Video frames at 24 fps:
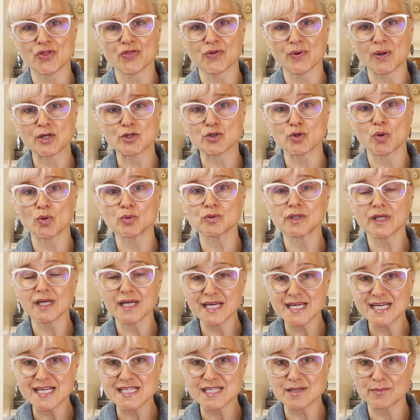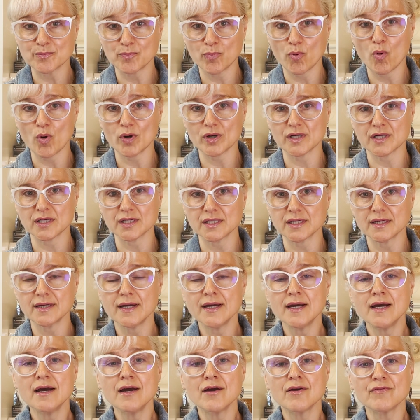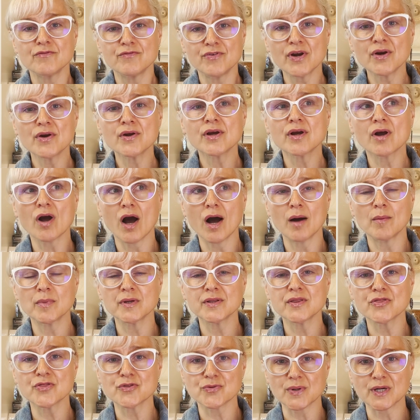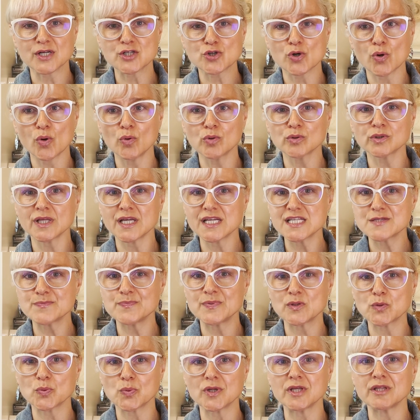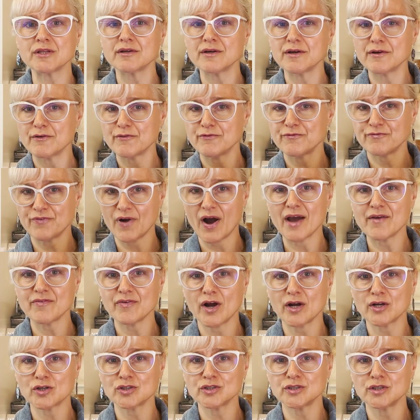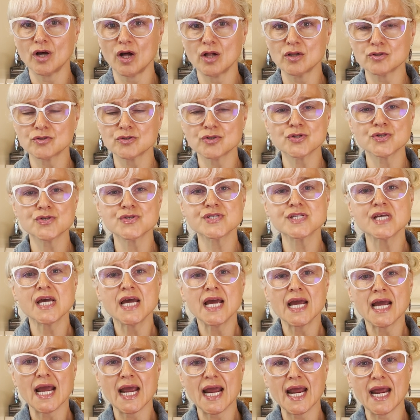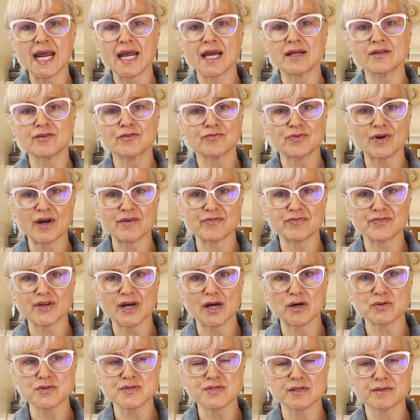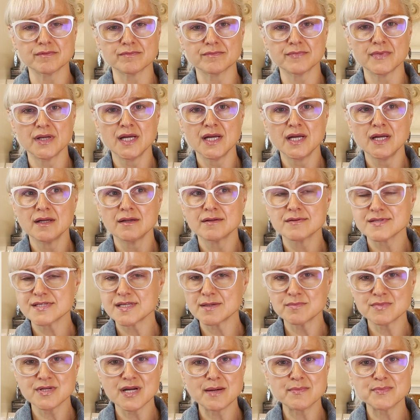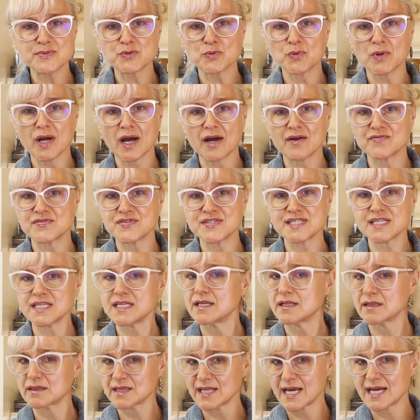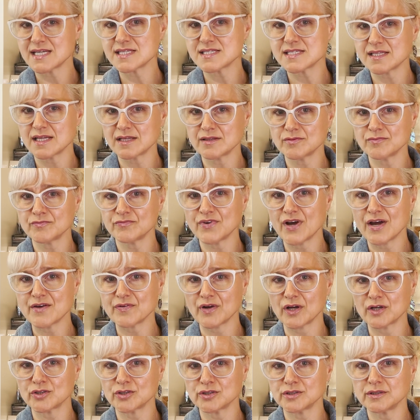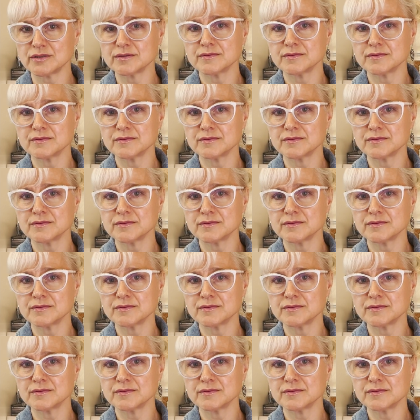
threshold is important. Very common threshold is between $500 and $5,000. Sometimes I've seen less than 500